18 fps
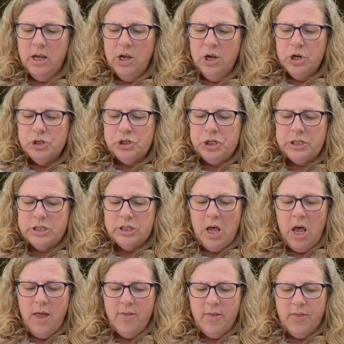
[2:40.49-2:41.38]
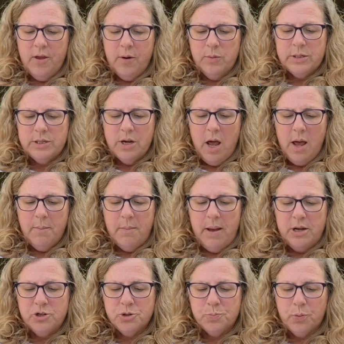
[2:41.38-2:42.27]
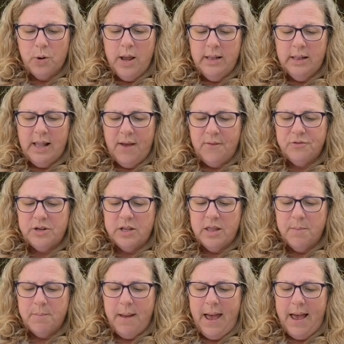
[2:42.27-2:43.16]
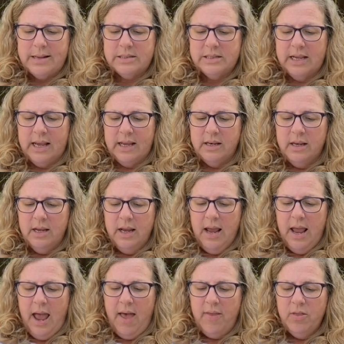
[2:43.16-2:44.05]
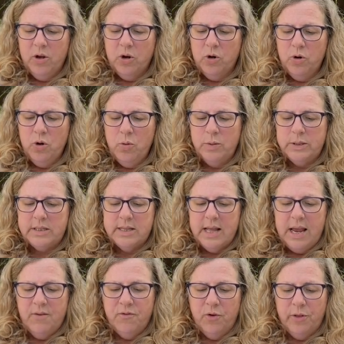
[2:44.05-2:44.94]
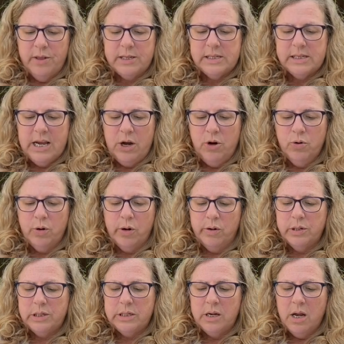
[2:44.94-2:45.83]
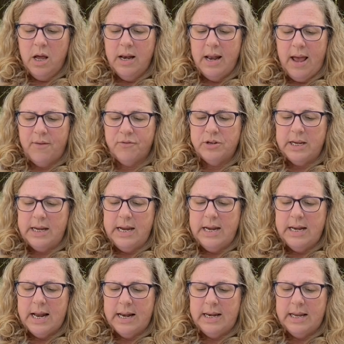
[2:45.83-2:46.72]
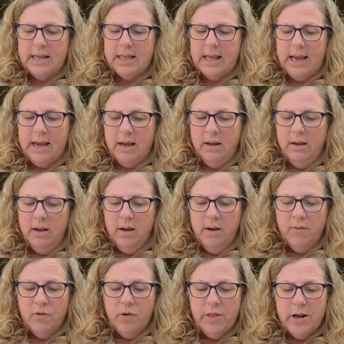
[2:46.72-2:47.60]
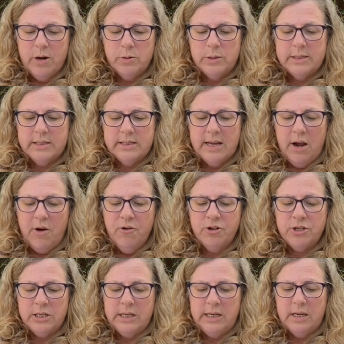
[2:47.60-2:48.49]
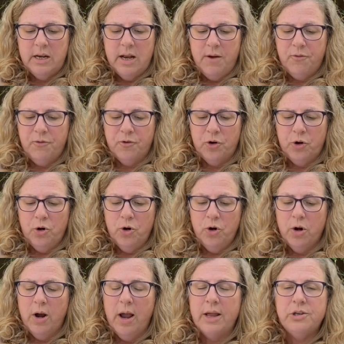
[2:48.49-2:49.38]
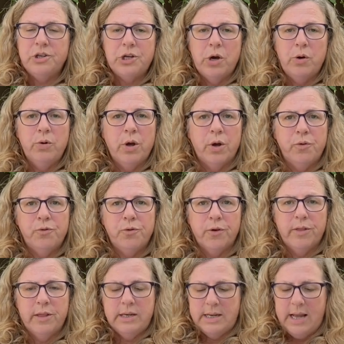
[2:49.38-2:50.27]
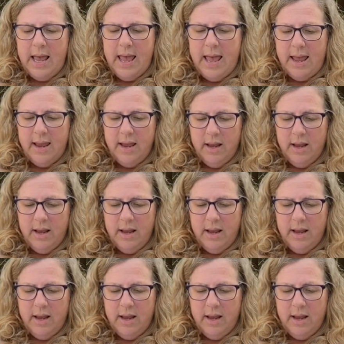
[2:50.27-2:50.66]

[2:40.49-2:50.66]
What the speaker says: She saw that there was not much bread left in the basket, and the girl was thankful the scarecrow did not have to eat anything, for there was scarcely enough for her and Toto for the day.